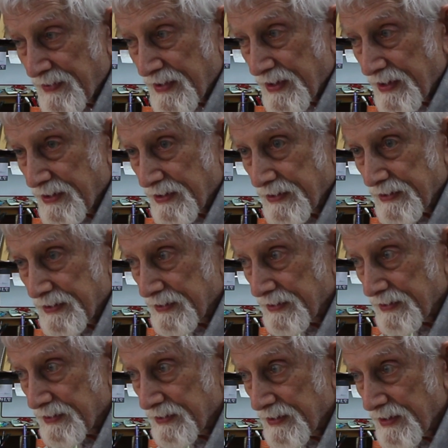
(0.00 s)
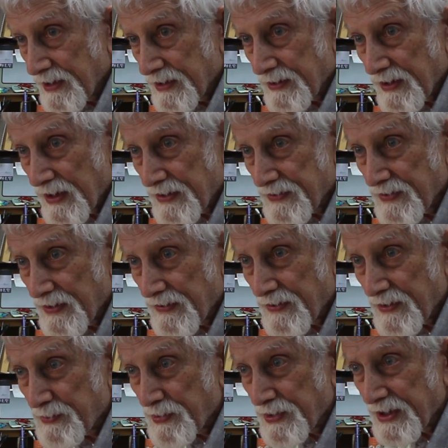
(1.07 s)
And if
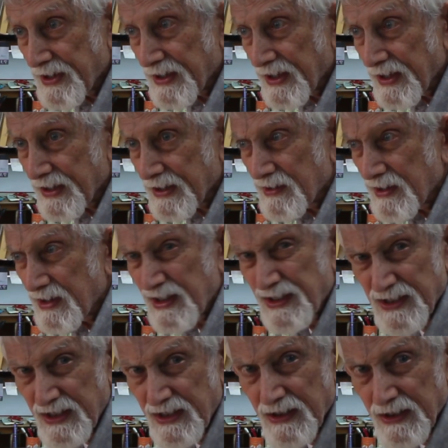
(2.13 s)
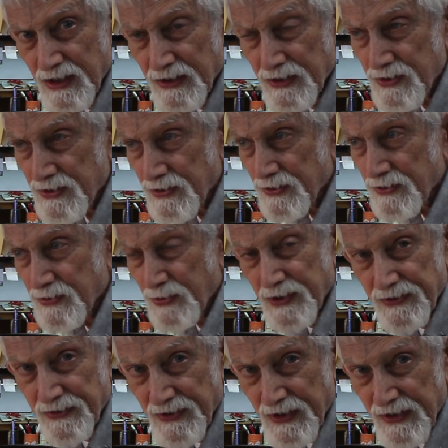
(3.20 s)
you're printing like 18 colors or
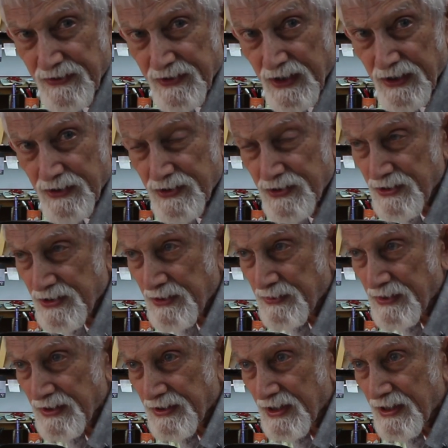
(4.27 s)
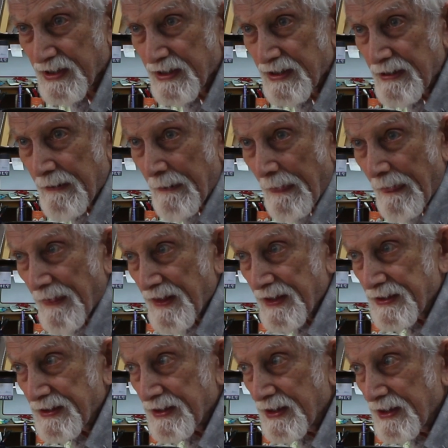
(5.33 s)
25 colors or something like that,
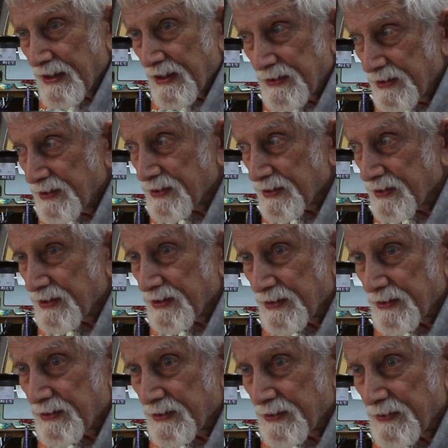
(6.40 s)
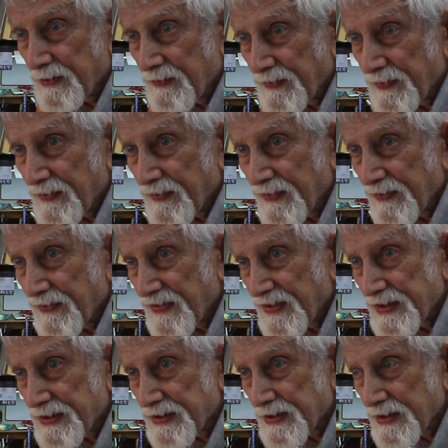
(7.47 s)
then you're going to
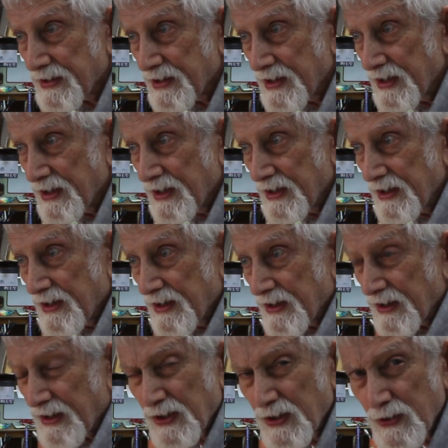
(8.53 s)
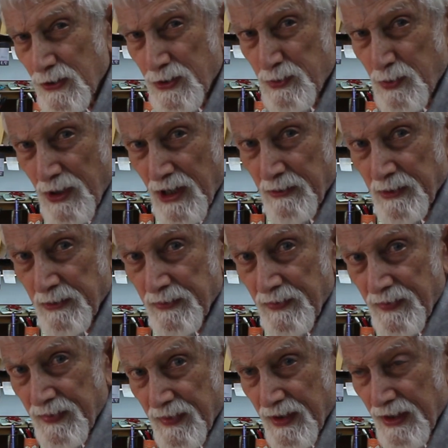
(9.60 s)
face a huge problem,
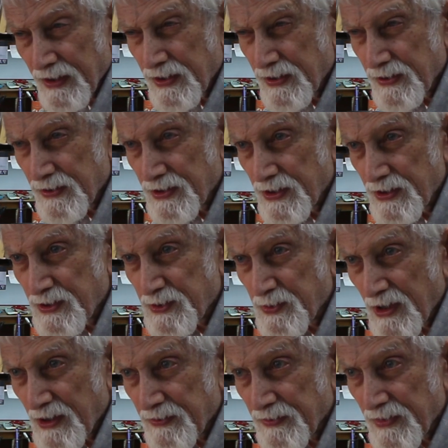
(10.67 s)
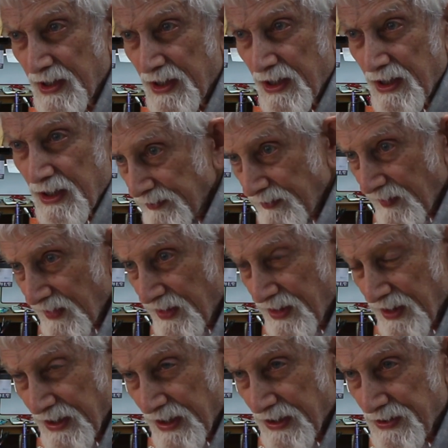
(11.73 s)
a huge problem.
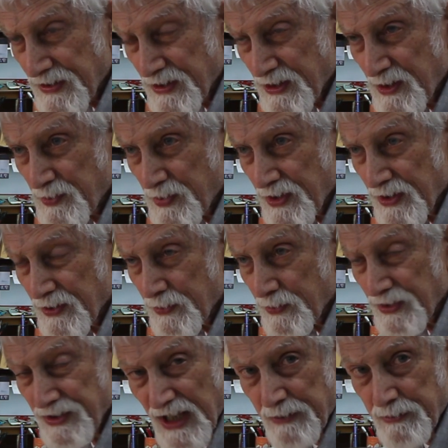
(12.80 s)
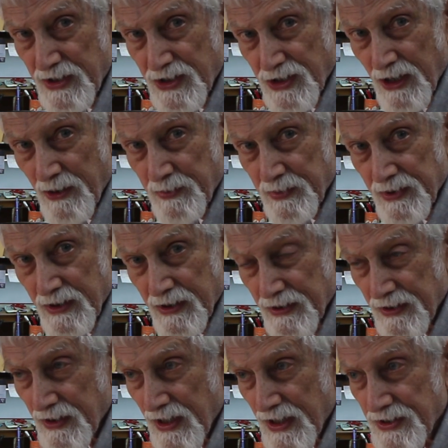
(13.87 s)
The colors that you print will not be sharp.
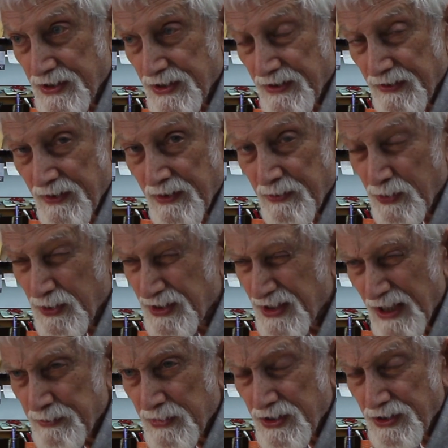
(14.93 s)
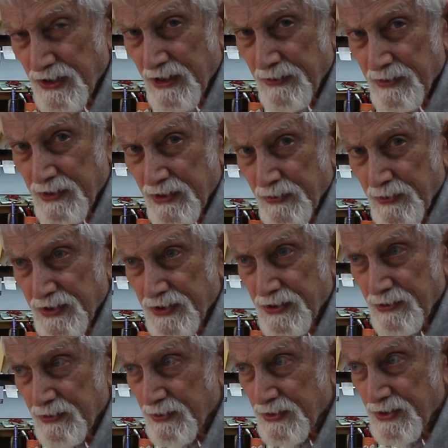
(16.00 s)
The edges of them will not be sharp,
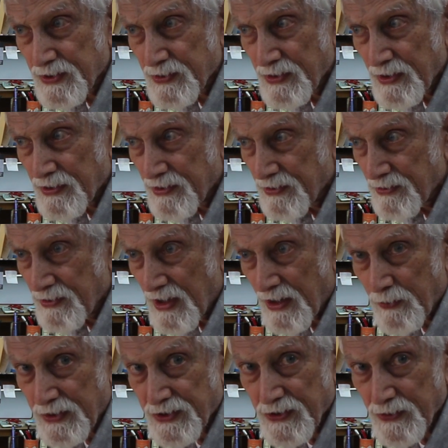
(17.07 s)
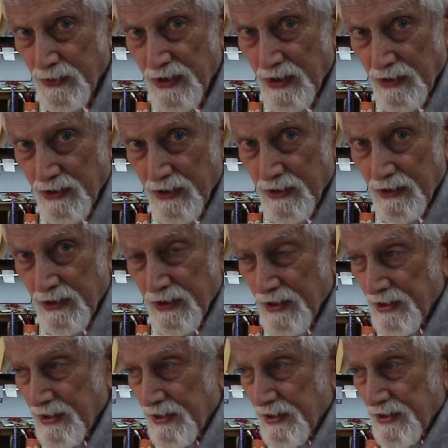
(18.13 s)
which is not what you want.
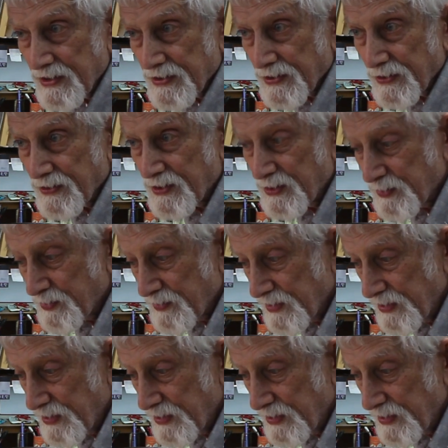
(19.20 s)
So you